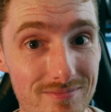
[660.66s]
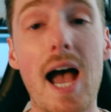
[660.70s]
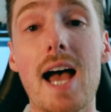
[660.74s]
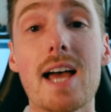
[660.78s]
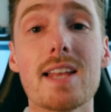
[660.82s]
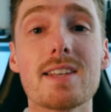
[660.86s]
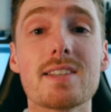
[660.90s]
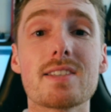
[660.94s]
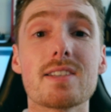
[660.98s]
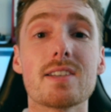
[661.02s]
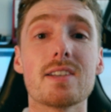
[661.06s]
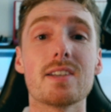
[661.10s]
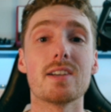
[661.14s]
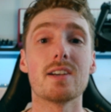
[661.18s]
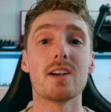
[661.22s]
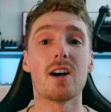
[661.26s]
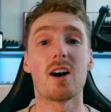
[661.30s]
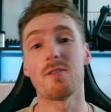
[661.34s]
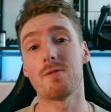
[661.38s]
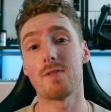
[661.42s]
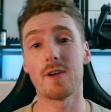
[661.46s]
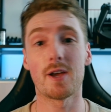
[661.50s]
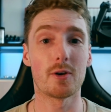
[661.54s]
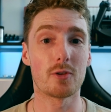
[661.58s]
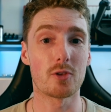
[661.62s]
and
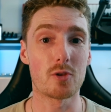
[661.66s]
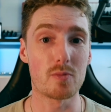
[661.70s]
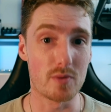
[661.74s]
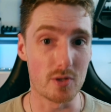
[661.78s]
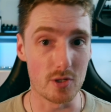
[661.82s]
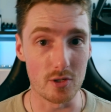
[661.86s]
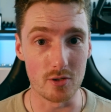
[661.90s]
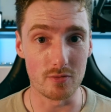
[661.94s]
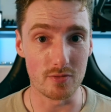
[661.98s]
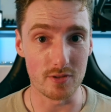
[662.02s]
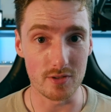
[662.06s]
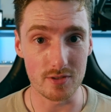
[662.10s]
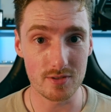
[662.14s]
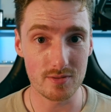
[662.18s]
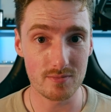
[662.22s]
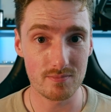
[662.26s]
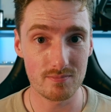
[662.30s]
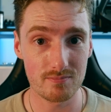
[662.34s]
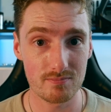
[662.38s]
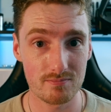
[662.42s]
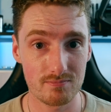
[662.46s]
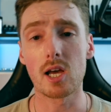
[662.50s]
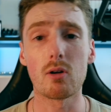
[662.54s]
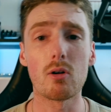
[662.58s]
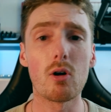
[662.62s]
I failed the maneuvers.
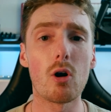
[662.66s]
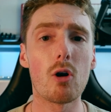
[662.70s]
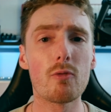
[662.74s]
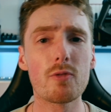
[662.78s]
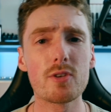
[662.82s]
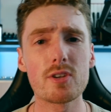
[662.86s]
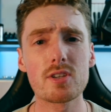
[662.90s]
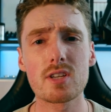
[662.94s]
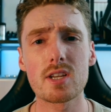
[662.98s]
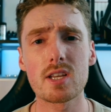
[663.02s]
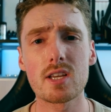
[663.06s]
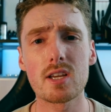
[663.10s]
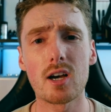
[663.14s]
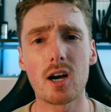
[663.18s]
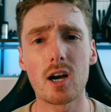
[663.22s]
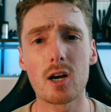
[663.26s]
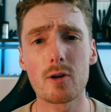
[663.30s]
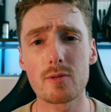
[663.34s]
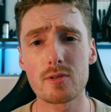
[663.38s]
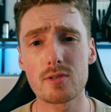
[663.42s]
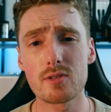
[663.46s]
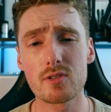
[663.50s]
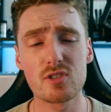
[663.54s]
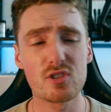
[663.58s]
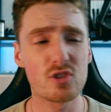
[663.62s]
Now, obviously, I
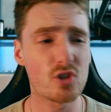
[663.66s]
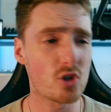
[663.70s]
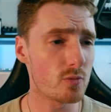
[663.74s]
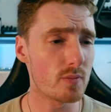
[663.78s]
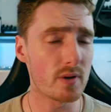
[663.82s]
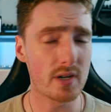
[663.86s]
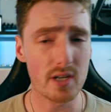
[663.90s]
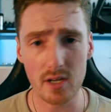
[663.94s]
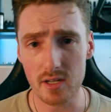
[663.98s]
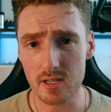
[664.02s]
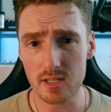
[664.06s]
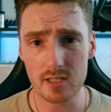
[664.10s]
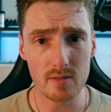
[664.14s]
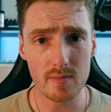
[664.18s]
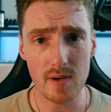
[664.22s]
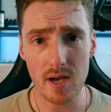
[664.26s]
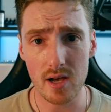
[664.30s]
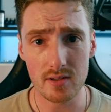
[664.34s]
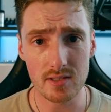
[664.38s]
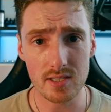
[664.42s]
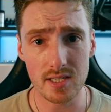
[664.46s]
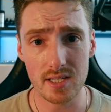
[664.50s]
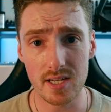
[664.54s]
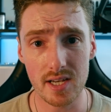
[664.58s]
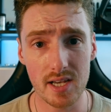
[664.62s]
was super gutted
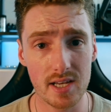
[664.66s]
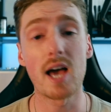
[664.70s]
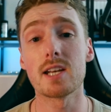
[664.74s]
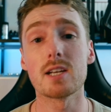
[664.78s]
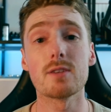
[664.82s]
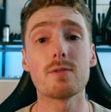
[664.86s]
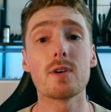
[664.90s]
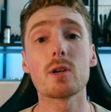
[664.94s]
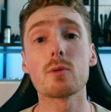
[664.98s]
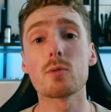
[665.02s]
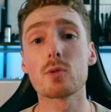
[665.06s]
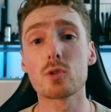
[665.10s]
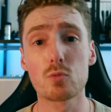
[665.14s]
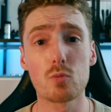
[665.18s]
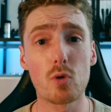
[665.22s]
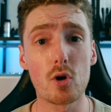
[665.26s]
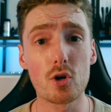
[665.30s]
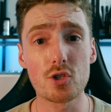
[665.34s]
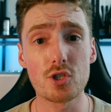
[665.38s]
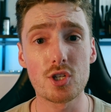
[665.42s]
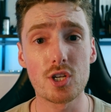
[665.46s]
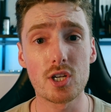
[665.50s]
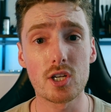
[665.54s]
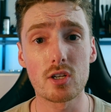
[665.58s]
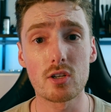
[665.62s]
about it, and if anyone's
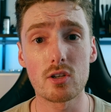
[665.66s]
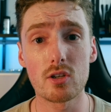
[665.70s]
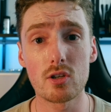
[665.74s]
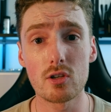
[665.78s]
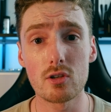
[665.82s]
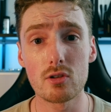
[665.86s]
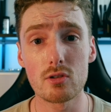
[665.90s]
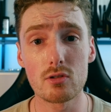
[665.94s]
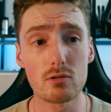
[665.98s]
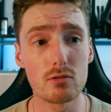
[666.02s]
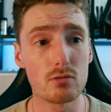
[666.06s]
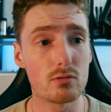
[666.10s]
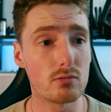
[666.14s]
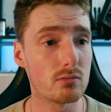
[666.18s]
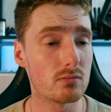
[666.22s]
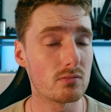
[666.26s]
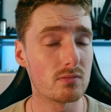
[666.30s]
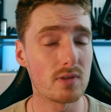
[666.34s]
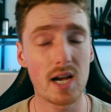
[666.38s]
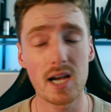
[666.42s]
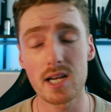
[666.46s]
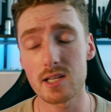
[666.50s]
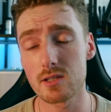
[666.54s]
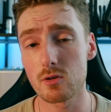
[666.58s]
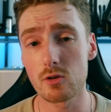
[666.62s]
watching who
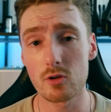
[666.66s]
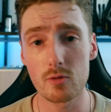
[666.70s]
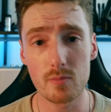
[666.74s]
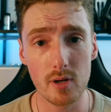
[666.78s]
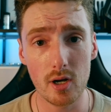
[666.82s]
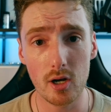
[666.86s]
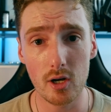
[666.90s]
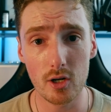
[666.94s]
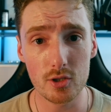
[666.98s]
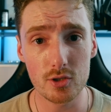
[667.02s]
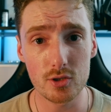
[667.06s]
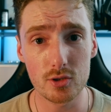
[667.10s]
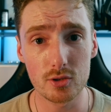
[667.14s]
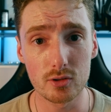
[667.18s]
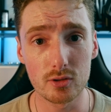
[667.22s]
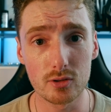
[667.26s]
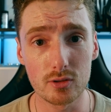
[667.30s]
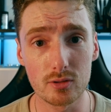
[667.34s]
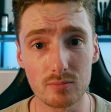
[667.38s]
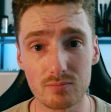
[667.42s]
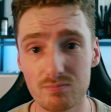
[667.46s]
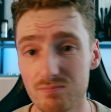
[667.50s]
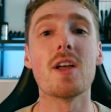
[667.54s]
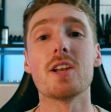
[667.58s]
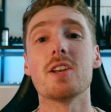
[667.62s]
has got a
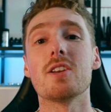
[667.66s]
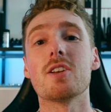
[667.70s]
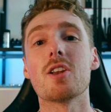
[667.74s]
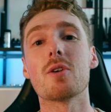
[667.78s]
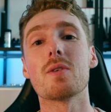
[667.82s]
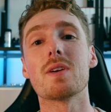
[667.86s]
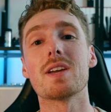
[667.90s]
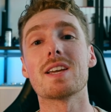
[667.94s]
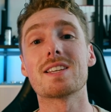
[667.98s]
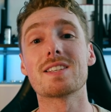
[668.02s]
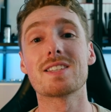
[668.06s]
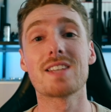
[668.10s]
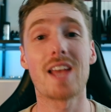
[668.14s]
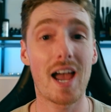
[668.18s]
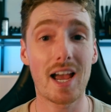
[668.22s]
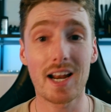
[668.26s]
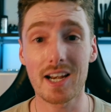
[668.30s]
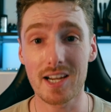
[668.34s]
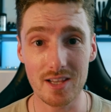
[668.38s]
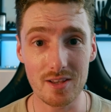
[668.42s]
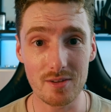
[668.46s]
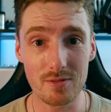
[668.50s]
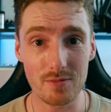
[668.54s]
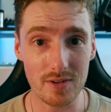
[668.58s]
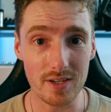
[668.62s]
partial, then you know
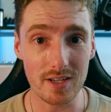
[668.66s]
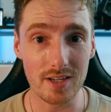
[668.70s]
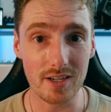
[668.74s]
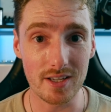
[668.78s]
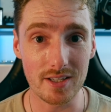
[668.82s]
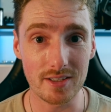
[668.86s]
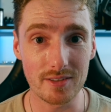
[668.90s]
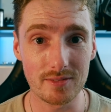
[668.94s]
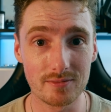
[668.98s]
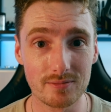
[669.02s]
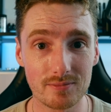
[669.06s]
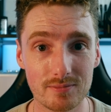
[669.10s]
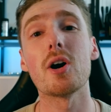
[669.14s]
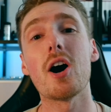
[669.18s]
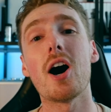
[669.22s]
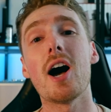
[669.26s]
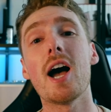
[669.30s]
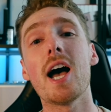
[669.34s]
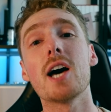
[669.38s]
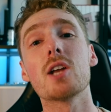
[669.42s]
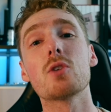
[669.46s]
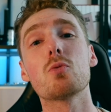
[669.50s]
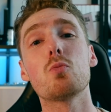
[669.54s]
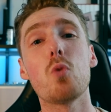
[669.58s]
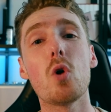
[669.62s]
exactly the feeling. But I
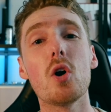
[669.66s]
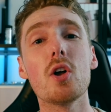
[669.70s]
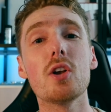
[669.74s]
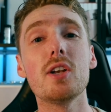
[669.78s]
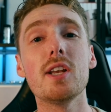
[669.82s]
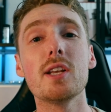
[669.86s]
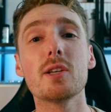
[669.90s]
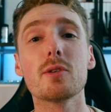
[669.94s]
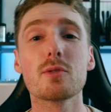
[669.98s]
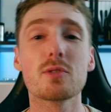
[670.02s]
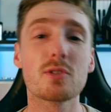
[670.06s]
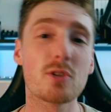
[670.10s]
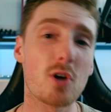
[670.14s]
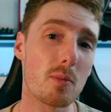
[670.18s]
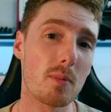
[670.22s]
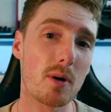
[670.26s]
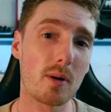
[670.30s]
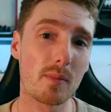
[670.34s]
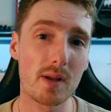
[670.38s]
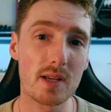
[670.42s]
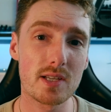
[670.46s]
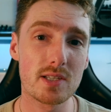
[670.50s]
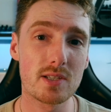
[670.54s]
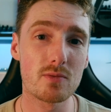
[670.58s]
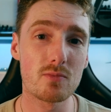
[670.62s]
had one little
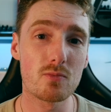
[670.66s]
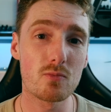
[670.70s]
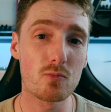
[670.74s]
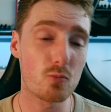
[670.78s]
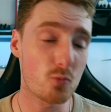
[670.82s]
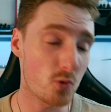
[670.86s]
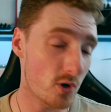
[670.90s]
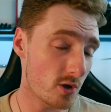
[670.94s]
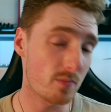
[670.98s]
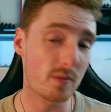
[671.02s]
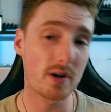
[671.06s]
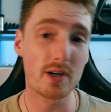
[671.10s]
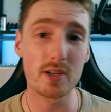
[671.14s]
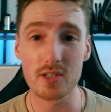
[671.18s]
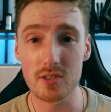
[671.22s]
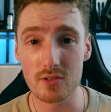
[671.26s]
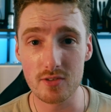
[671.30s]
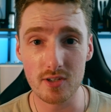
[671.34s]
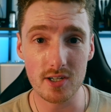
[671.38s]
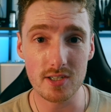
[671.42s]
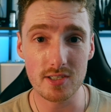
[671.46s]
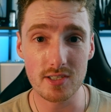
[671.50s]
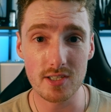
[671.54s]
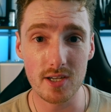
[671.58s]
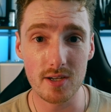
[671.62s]
top-up lesson with my
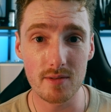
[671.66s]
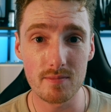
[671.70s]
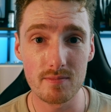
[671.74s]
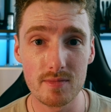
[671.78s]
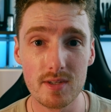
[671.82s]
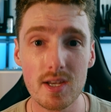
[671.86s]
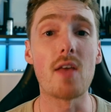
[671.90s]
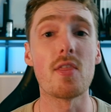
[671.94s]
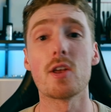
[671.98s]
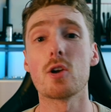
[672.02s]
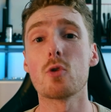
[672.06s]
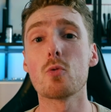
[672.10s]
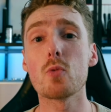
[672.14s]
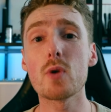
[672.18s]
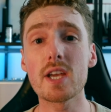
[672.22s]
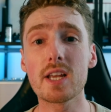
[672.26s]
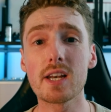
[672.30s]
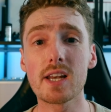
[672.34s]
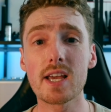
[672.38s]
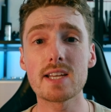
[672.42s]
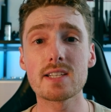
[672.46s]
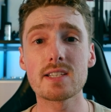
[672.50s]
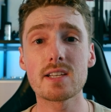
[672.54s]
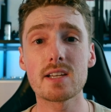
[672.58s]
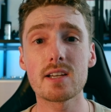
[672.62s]
instructor, and then a week
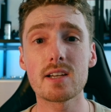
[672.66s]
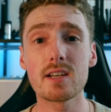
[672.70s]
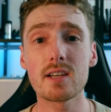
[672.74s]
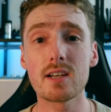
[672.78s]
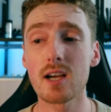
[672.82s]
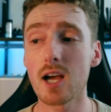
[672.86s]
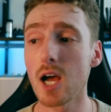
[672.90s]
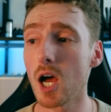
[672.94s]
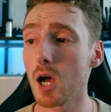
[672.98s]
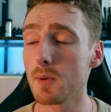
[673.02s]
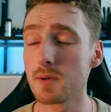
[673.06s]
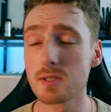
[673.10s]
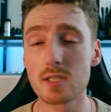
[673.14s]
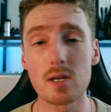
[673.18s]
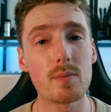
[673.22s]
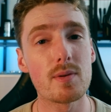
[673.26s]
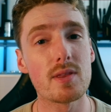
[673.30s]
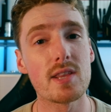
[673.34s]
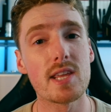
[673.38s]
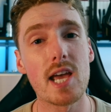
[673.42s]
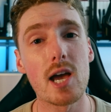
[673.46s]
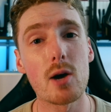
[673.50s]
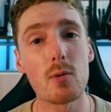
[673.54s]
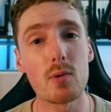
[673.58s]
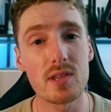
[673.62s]
later, I was up
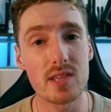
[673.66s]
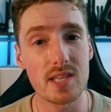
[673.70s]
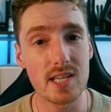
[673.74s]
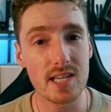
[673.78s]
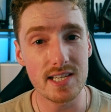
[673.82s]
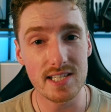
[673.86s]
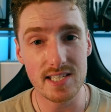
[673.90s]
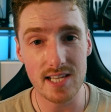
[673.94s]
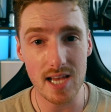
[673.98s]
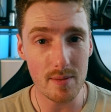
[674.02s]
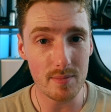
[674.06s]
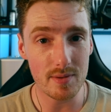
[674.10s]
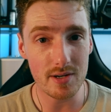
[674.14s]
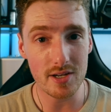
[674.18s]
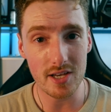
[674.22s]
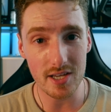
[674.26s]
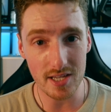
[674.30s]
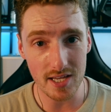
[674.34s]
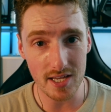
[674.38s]
in the air with the examiner